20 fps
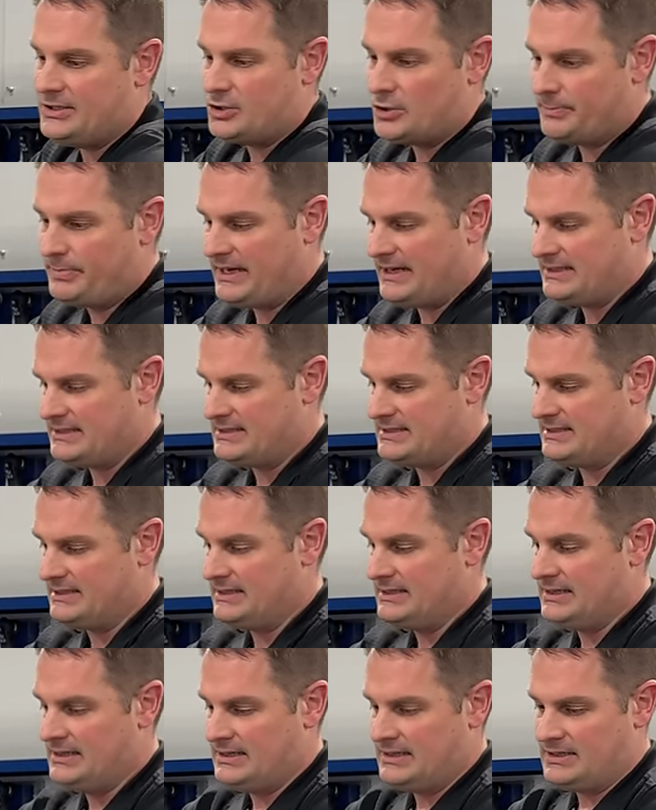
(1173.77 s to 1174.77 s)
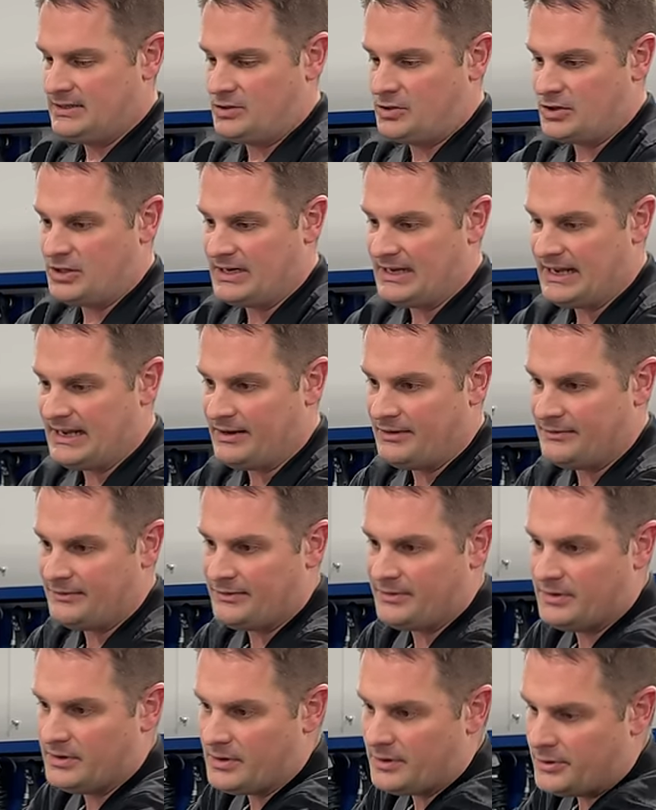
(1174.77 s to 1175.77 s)
your paint, you're gonna
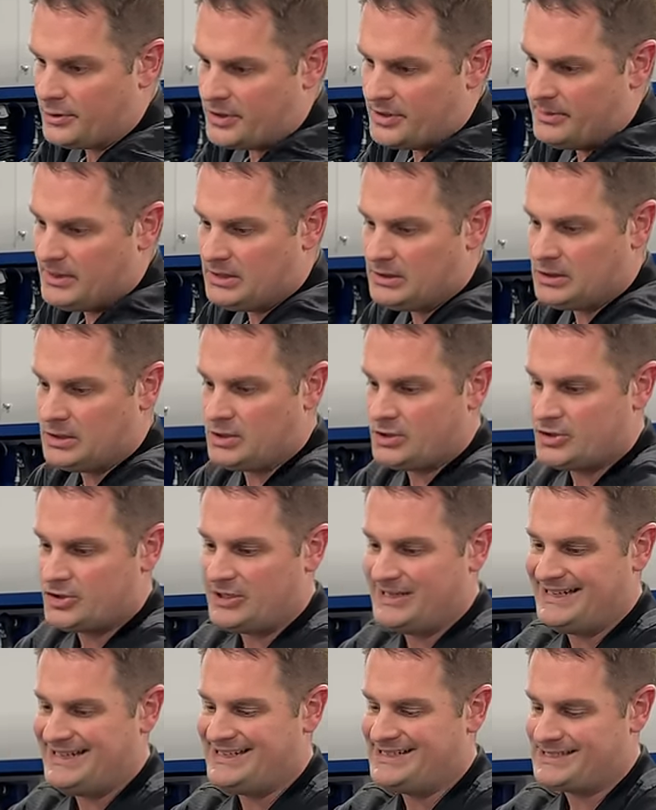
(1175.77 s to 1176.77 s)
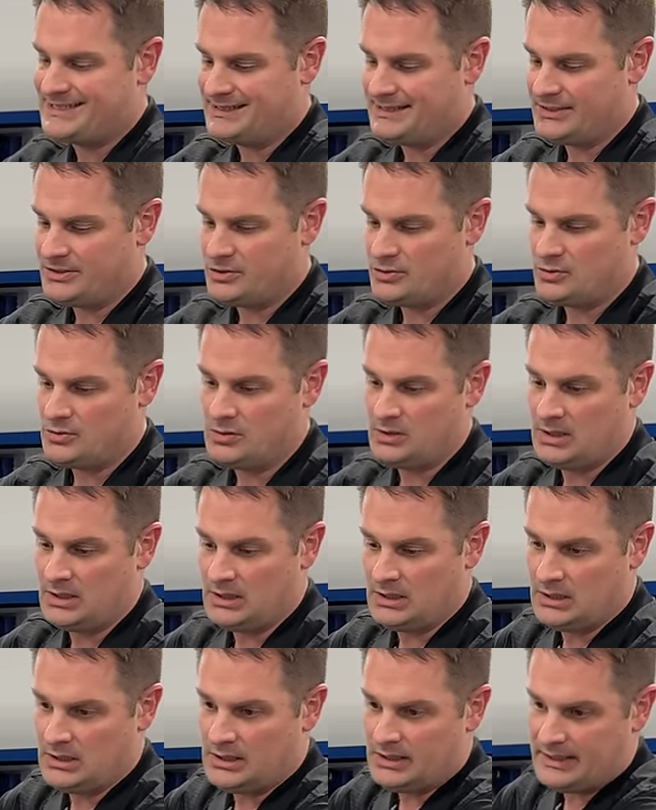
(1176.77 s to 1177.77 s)
have a 30 mil should easily do
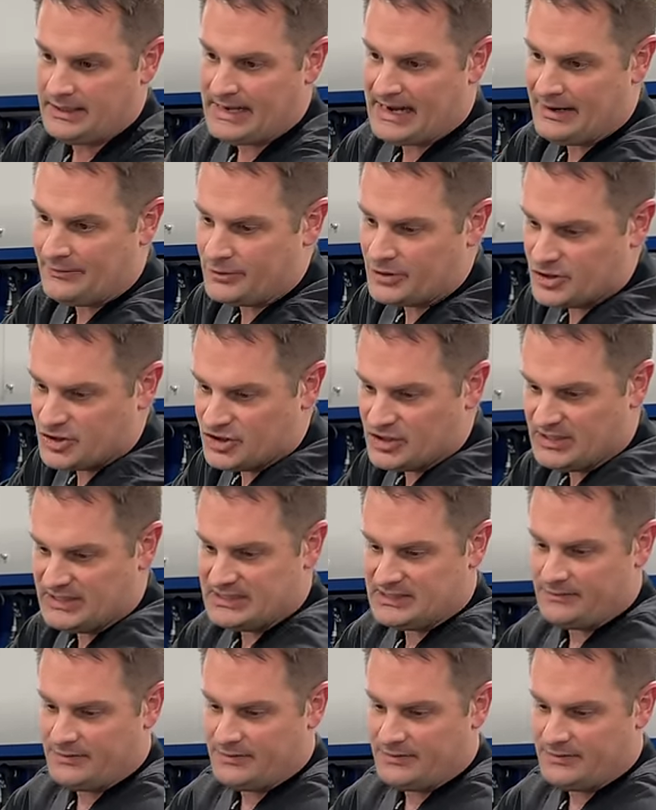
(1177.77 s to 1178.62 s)
an average size